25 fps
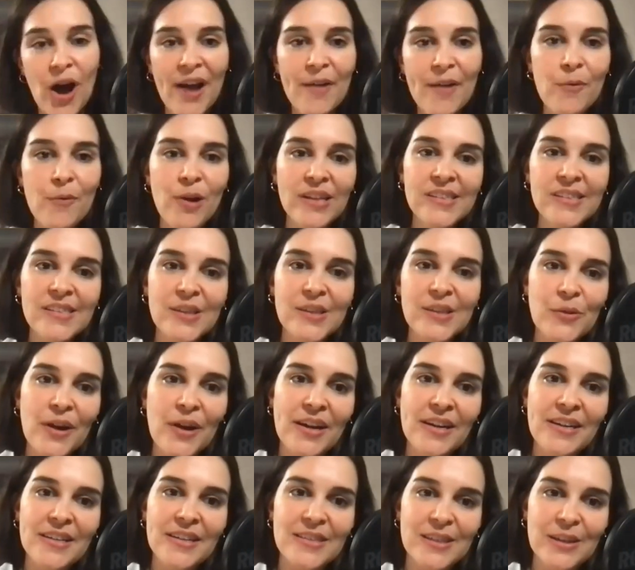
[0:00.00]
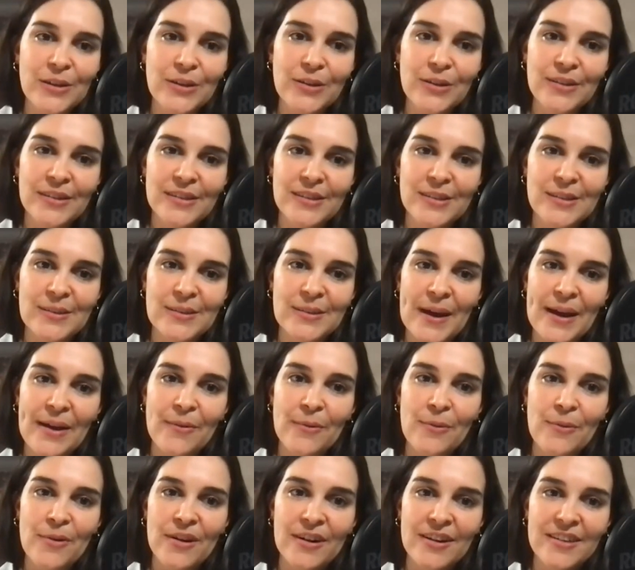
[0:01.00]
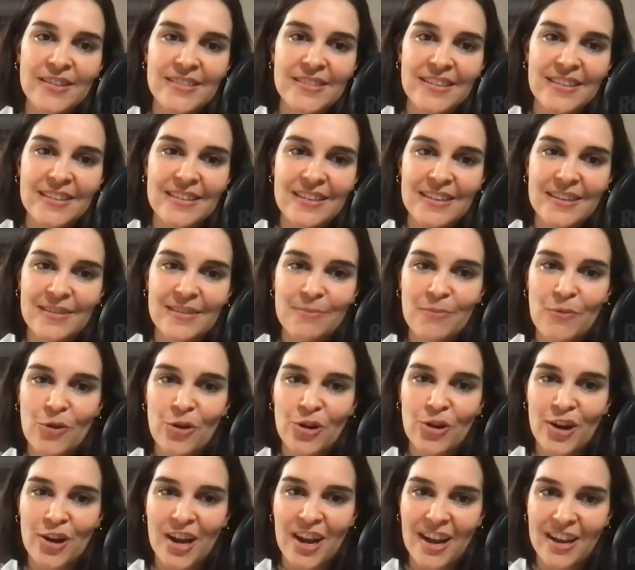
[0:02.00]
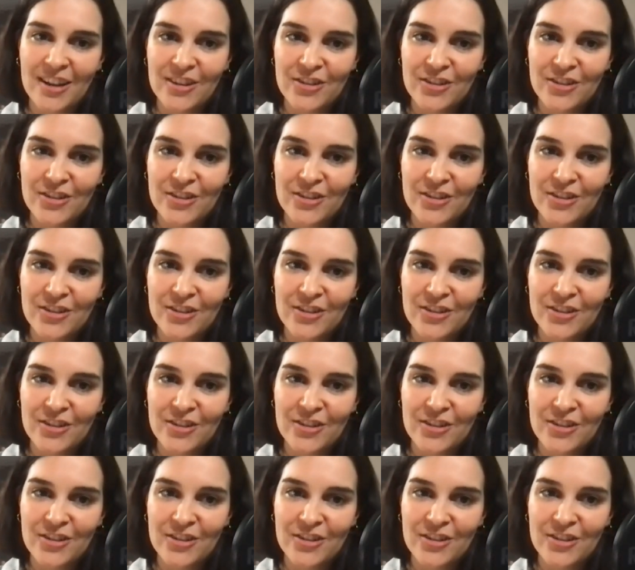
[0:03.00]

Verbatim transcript: I once already told a swear word in the morning